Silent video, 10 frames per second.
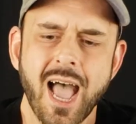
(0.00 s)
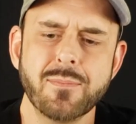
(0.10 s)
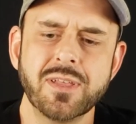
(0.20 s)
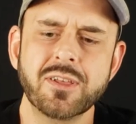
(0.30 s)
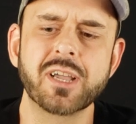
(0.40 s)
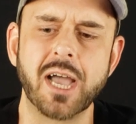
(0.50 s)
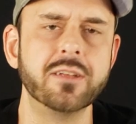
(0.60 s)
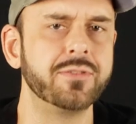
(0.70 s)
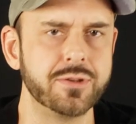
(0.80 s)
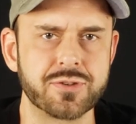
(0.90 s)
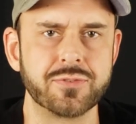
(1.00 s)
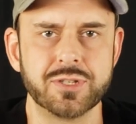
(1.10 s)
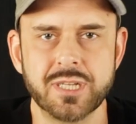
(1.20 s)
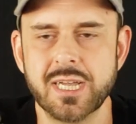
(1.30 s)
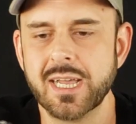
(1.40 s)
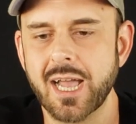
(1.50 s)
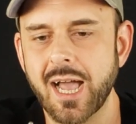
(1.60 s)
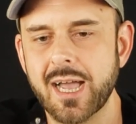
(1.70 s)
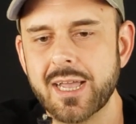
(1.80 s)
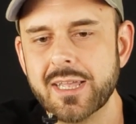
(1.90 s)
I mean, they're kind of useful.
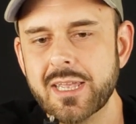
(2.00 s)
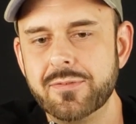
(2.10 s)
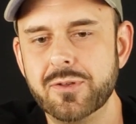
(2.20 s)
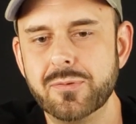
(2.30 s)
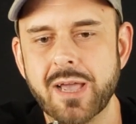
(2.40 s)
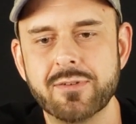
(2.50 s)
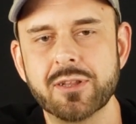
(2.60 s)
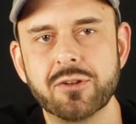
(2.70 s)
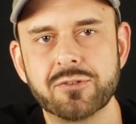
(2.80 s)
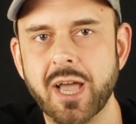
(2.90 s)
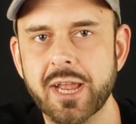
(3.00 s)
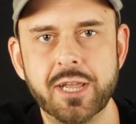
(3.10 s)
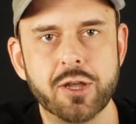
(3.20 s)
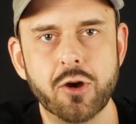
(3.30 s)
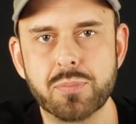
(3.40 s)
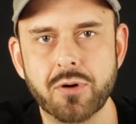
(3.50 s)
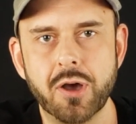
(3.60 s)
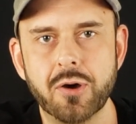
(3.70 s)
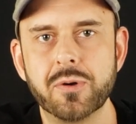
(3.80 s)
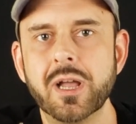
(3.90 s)
If you have a little tiny
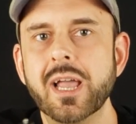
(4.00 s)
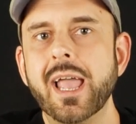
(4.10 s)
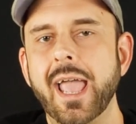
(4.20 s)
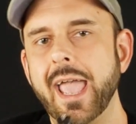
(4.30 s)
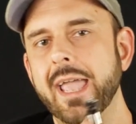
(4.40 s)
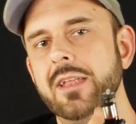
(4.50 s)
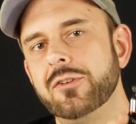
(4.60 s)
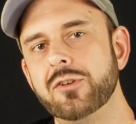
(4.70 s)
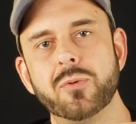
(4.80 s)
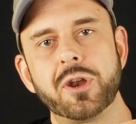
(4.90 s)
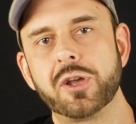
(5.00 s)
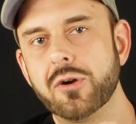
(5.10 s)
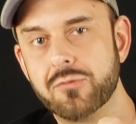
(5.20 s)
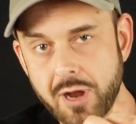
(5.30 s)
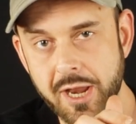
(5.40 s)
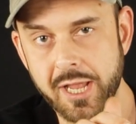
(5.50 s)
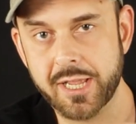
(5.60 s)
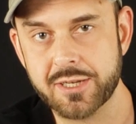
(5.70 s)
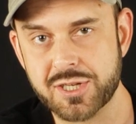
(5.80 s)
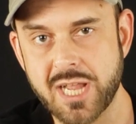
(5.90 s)
GoPro and you want to go
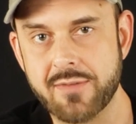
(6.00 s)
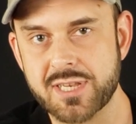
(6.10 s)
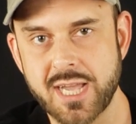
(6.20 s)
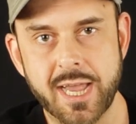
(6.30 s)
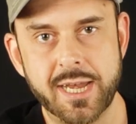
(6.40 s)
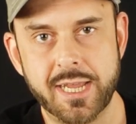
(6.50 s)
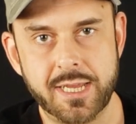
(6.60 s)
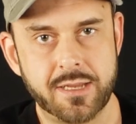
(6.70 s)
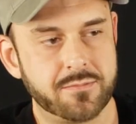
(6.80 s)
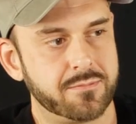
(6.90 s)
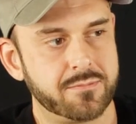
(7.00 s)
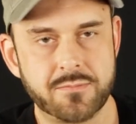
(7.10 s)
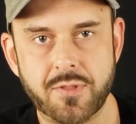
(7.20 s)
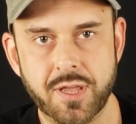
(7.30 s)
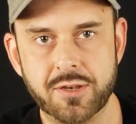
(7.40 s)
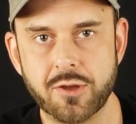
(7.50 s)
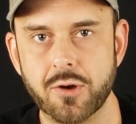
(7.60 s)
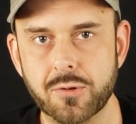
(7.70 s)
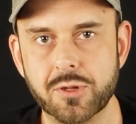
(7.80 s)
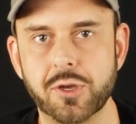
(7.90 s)
running and just have a tiny thing to
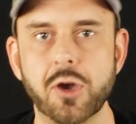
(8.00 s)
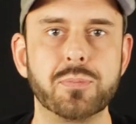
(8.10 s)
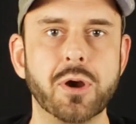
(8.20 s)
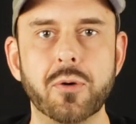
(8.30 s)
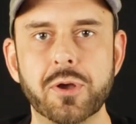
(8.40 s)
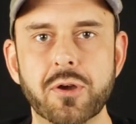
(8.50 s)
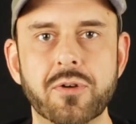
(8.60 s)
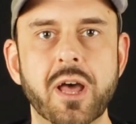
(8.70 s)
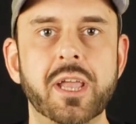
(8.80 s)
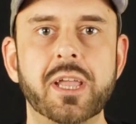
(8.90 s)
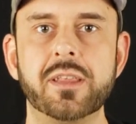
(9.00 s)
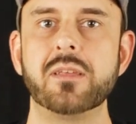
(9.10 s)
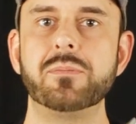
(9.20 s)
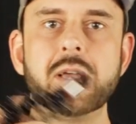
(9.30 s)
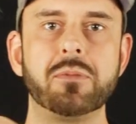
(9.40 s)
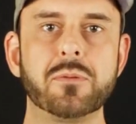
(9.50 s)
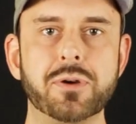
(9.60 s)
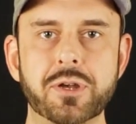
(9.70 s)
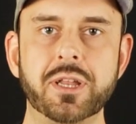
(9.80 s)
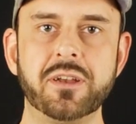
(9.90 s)
hold a GoPro and go running and then be able to
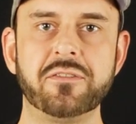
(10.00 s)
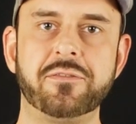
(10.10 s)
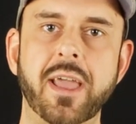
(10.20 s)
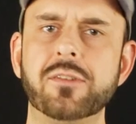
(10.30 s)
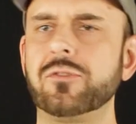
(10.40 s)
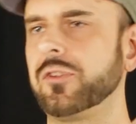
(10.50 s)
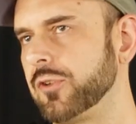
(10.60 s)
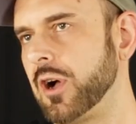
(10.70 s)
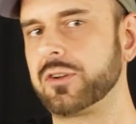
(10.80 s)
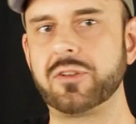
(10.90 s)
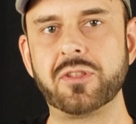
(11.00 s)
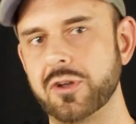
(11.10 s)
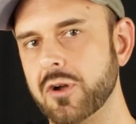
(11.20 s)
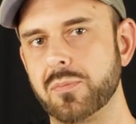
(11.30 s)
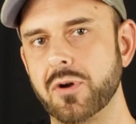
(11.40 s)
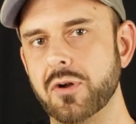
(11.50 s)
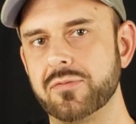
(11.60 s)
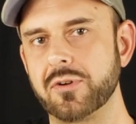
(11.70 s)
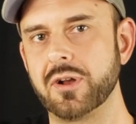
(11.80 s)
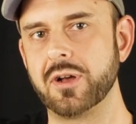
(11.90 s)
put it in a fence and talk to the
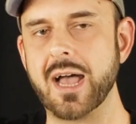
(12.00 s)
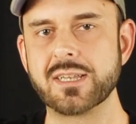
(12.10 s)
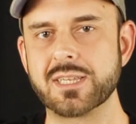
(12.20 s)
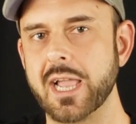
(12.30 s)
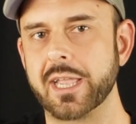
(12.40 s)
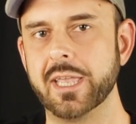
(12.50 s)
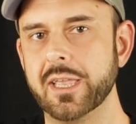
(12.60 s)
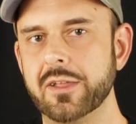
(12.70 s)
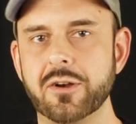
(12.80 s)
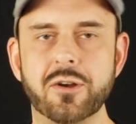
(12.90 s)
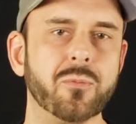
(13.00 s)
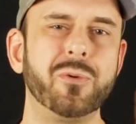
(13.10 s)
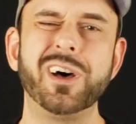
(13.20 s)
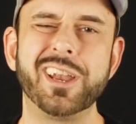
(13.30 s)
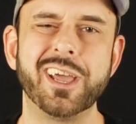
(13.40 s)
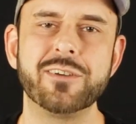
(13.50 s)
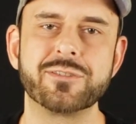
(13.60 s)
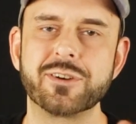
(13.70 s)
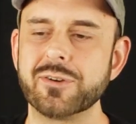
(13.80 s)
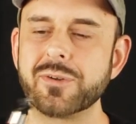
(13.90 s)
GoPro for a hot second or
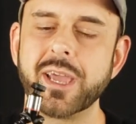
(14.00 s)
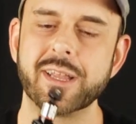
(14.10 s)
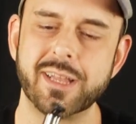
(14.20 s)
whatever, okay?